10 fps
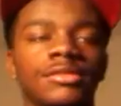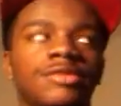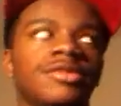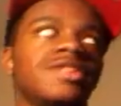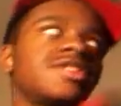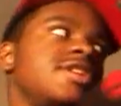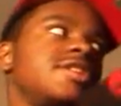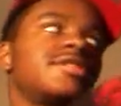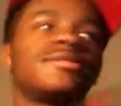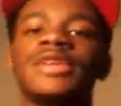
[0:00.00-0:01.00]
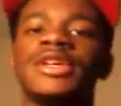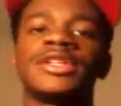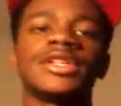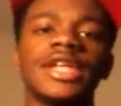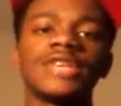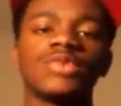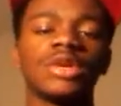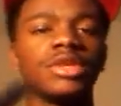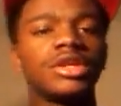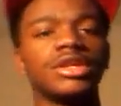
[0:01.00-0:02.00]
This guy. See, that's what I
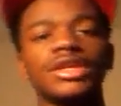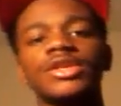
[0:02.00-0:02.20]
mean.